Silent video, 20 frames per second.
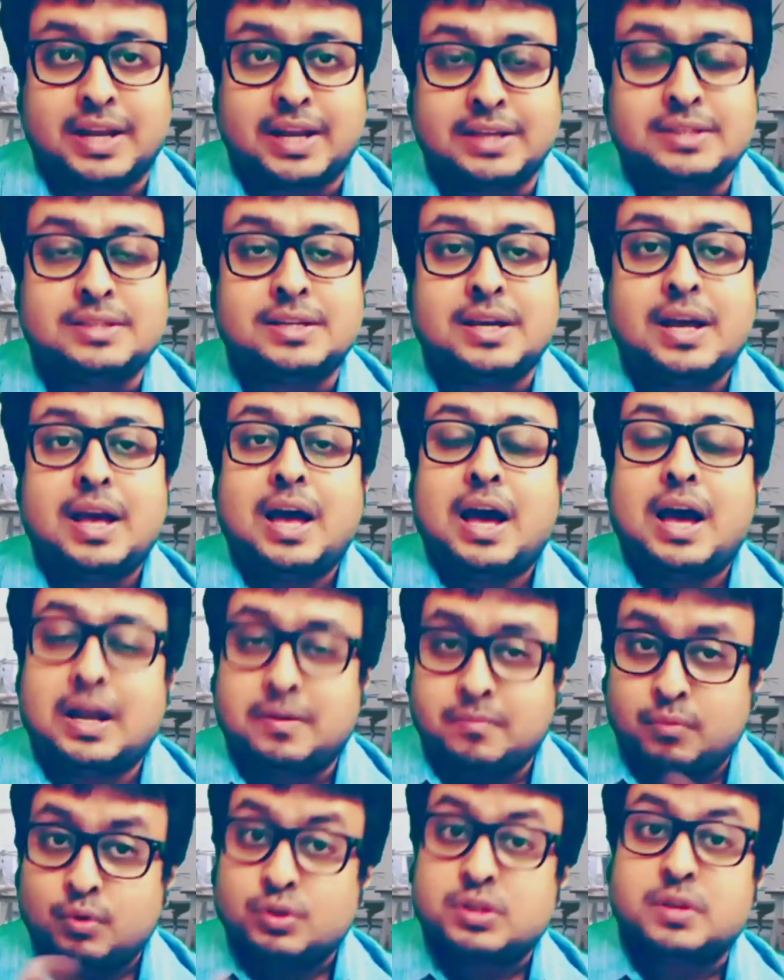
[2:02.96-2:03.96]
less,
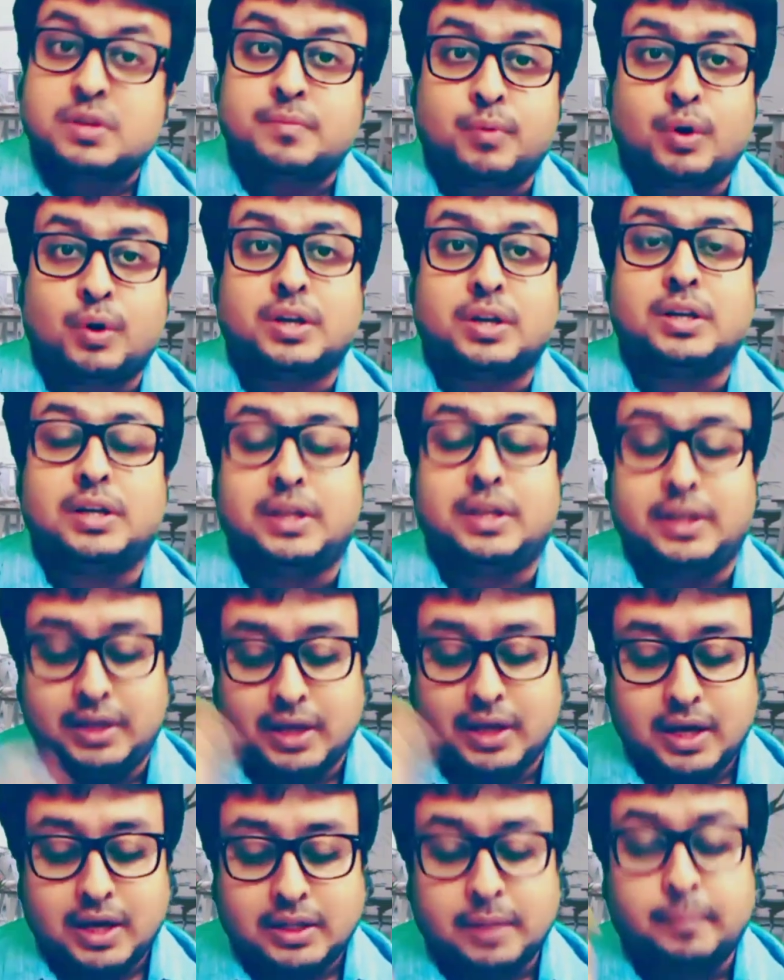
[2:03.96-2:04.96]
and most
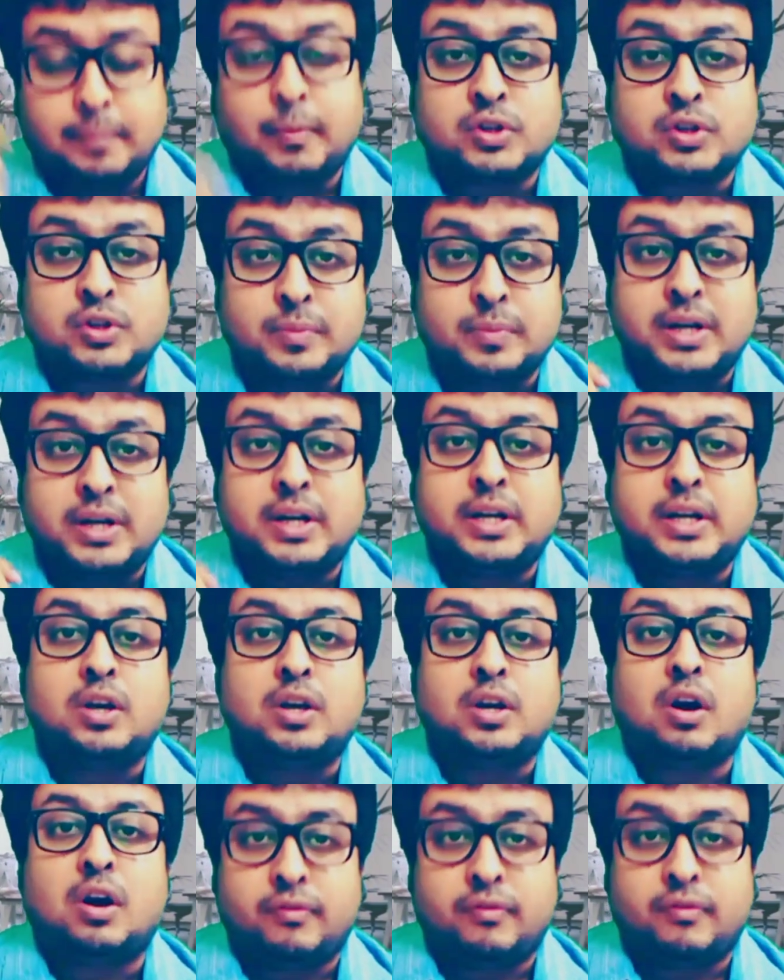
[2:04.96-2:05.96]
importantly, the
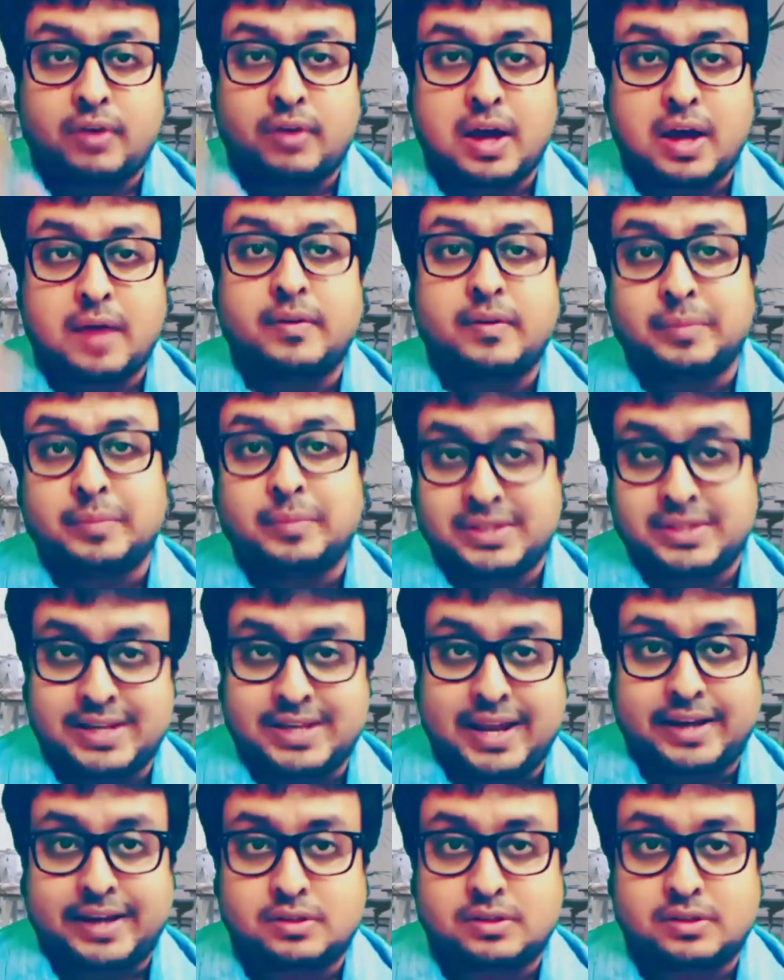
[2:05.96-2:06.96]
possibility of having
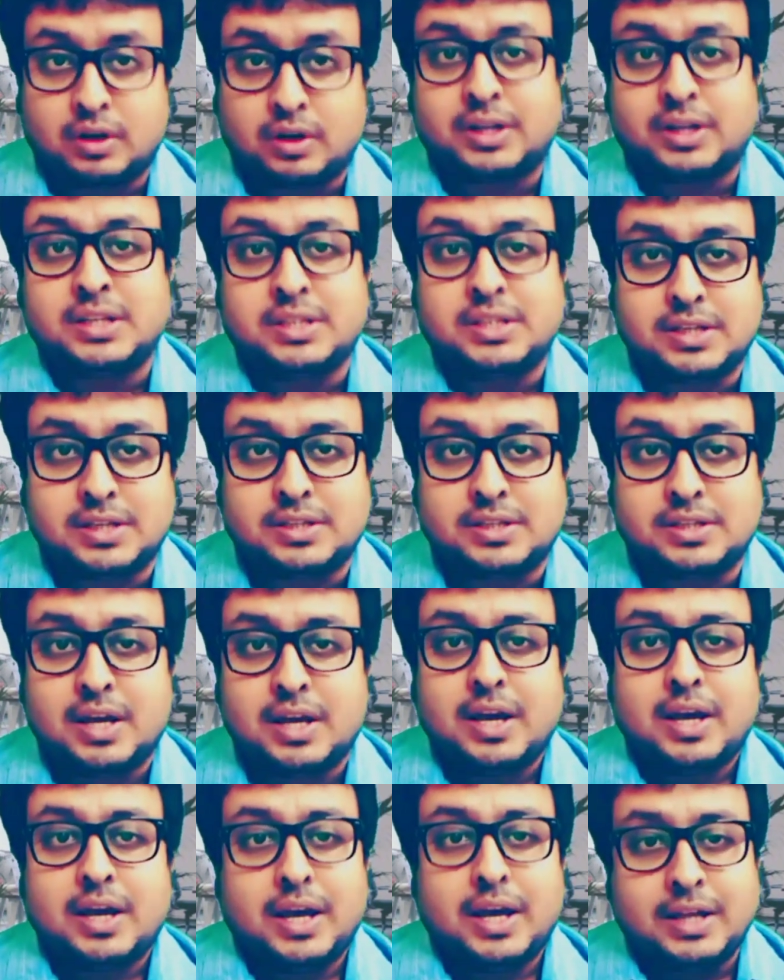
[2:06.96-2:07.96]
mistakes or glitches
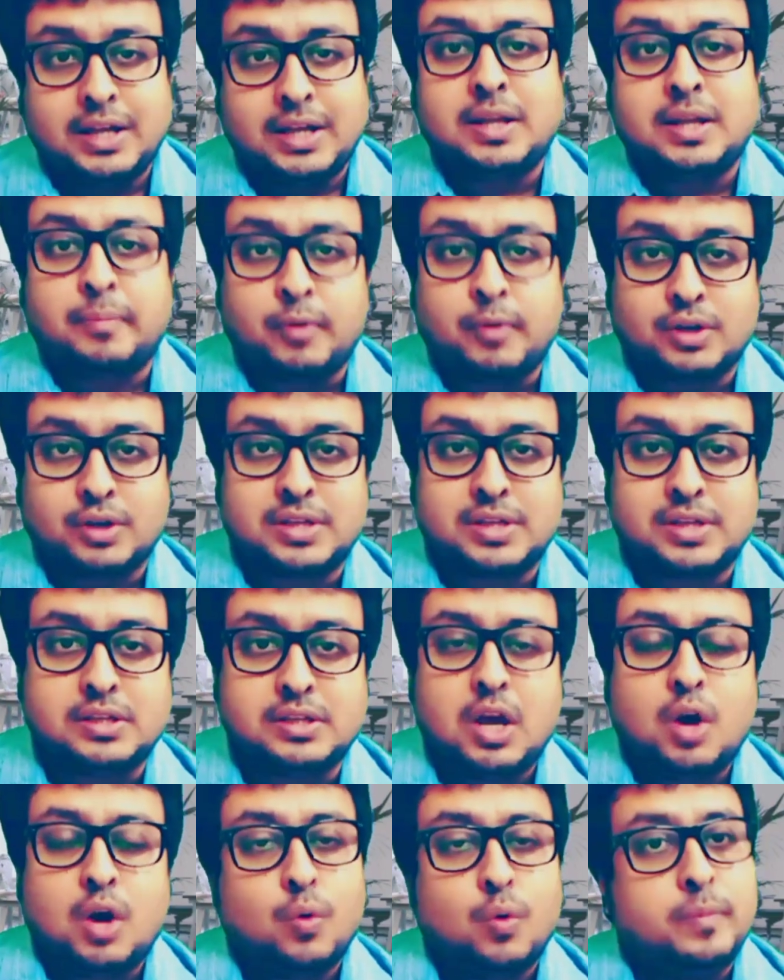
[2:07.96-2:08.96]
in the
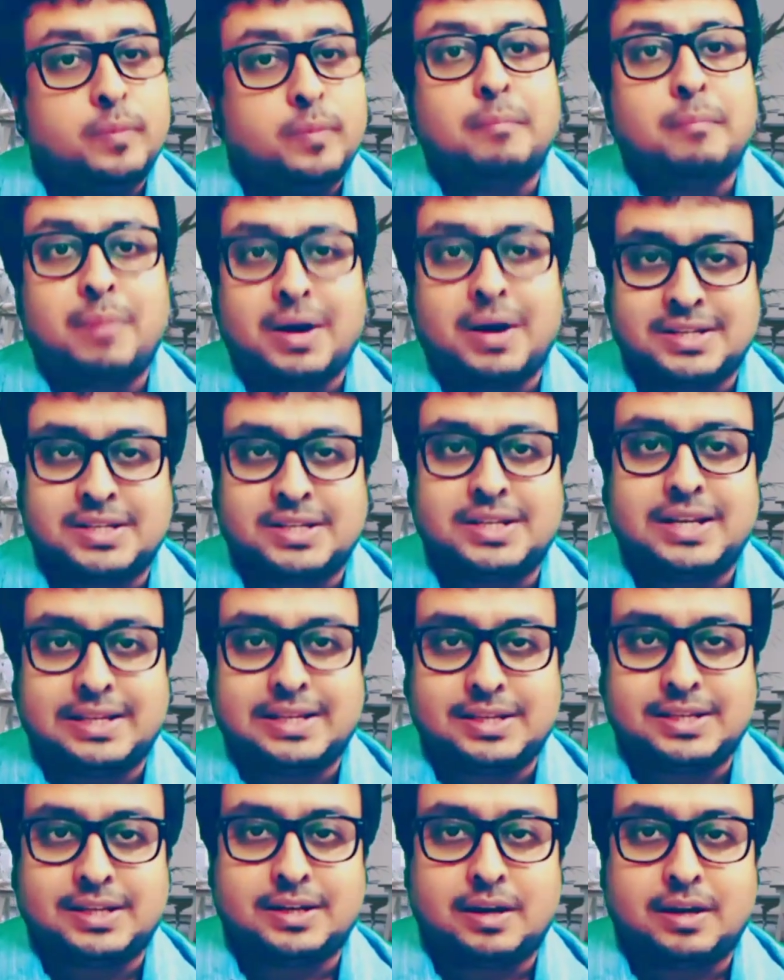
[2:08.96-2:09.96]
process will be much
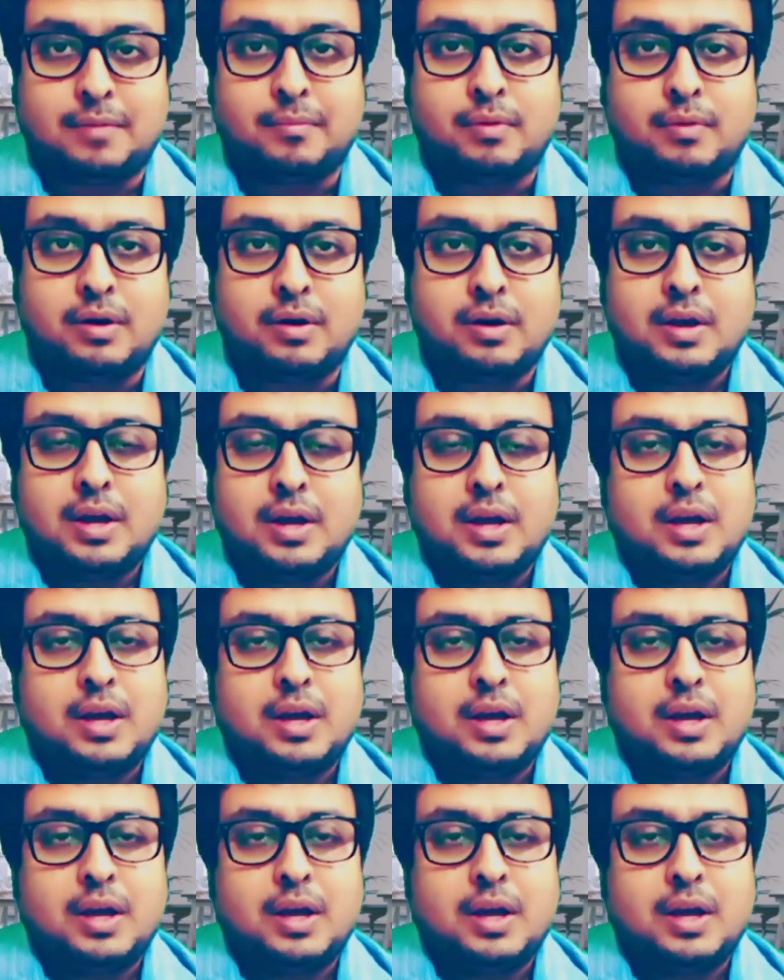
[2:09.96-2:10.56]
less in number.